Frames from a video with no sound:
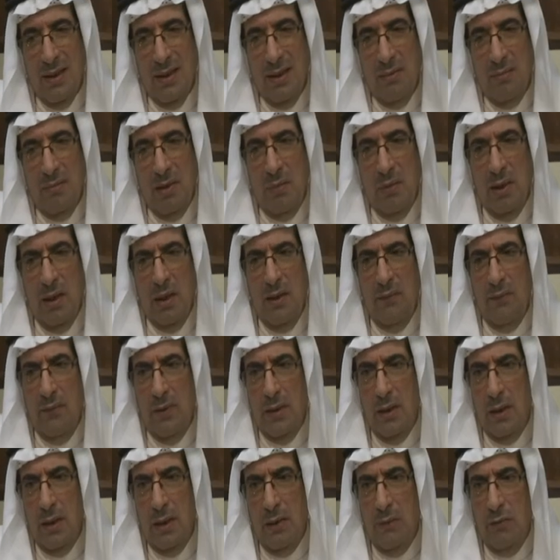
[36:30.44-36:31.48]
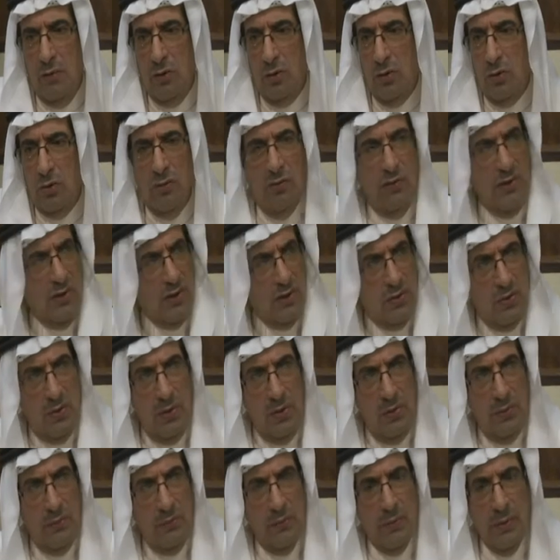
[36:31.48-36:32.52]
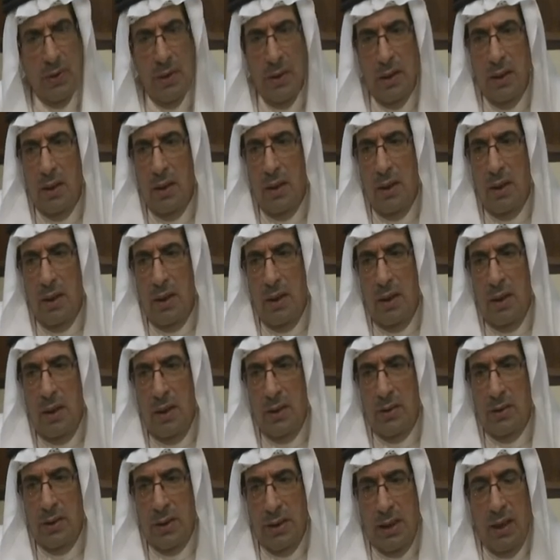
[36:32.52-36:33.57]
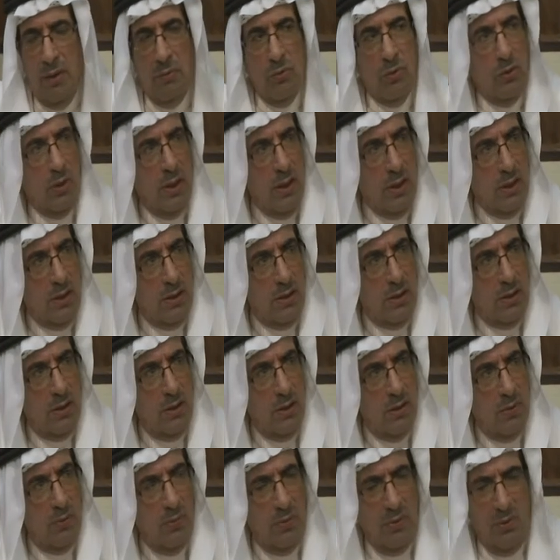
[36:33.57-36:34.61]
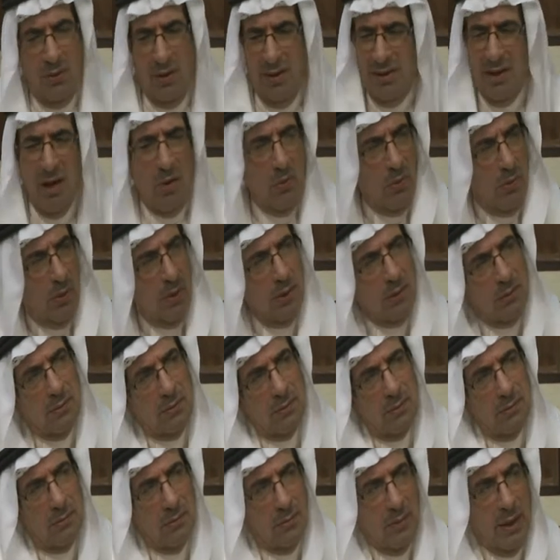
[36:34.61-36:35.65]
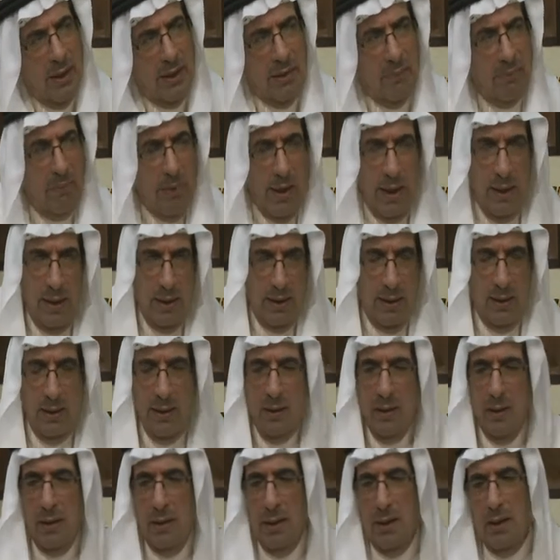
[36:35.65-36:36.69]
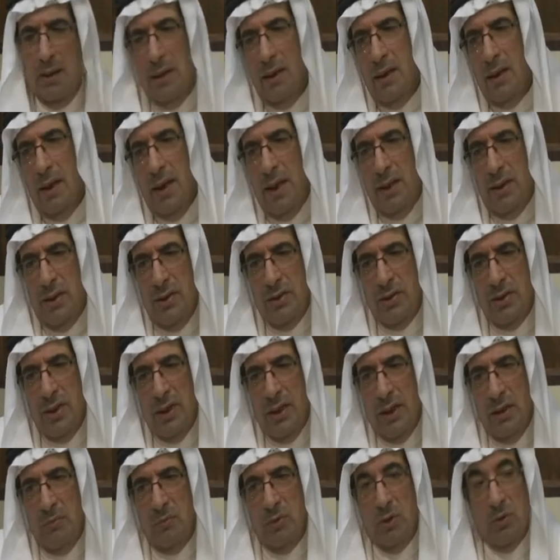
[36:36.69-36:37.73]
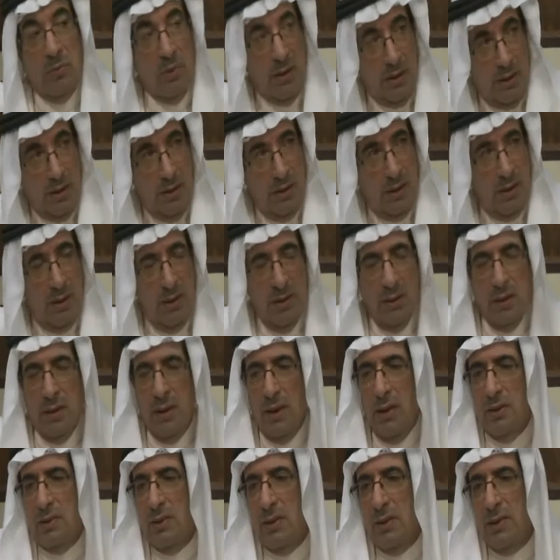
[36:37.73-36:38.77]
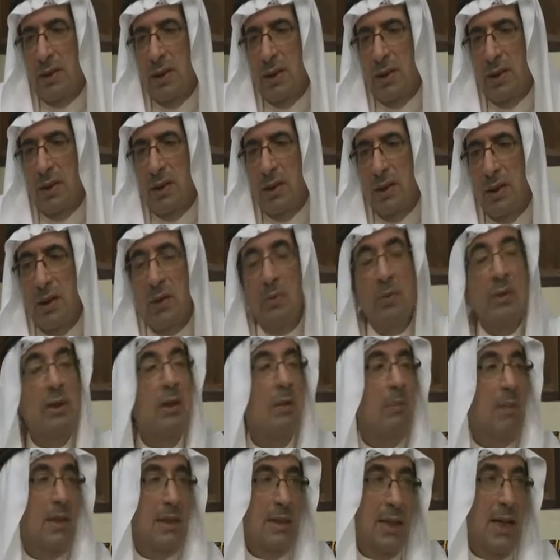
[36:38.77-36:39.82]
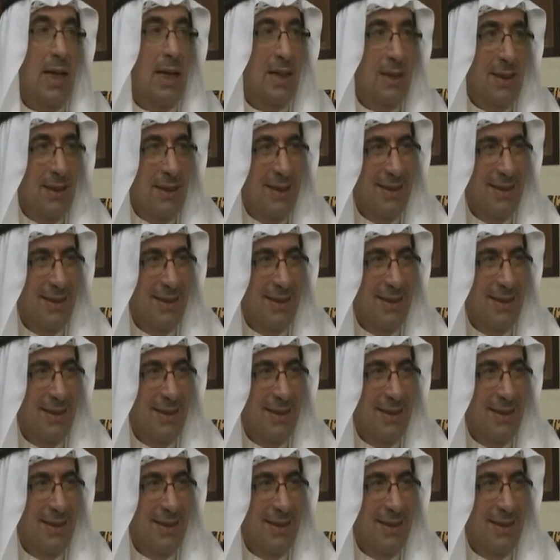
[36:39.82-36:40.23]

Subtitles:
maybe 11 to 12 years old, and she came to us with a towel and a bag, and then she came to me and she said, "Do you want a massage?"